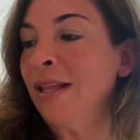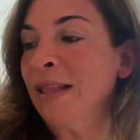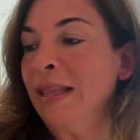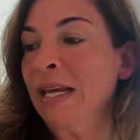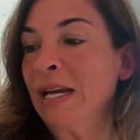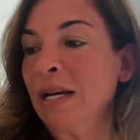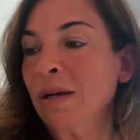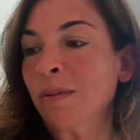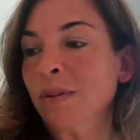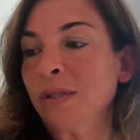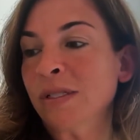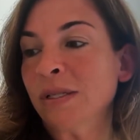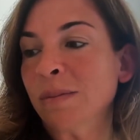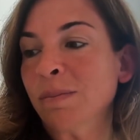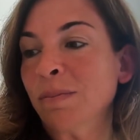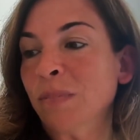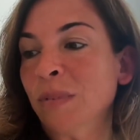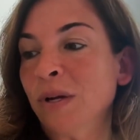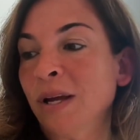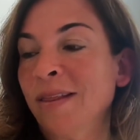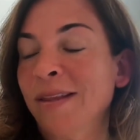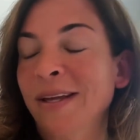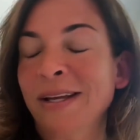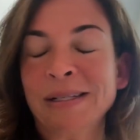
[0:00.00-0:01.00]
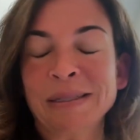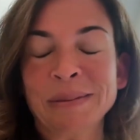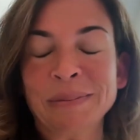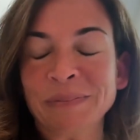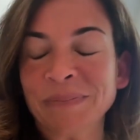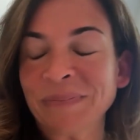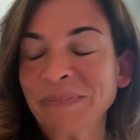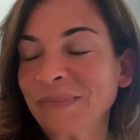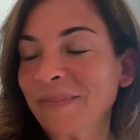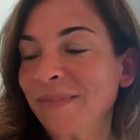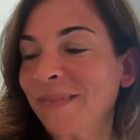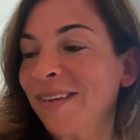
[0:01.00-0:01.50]
And
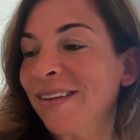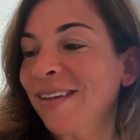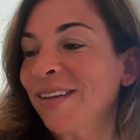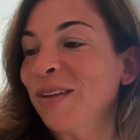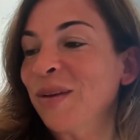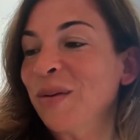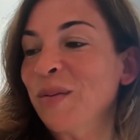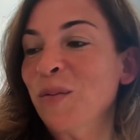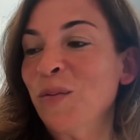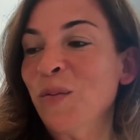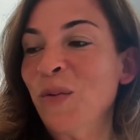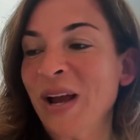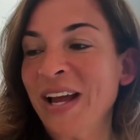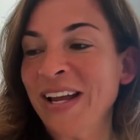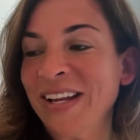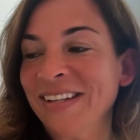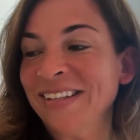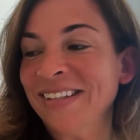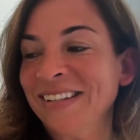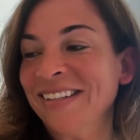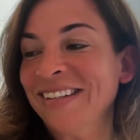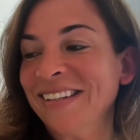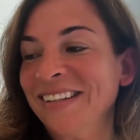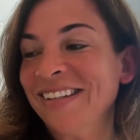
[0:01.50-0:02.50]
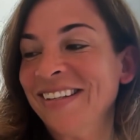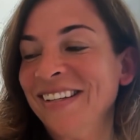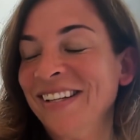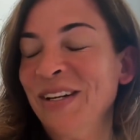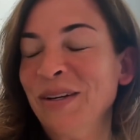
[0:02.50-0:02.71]
then when,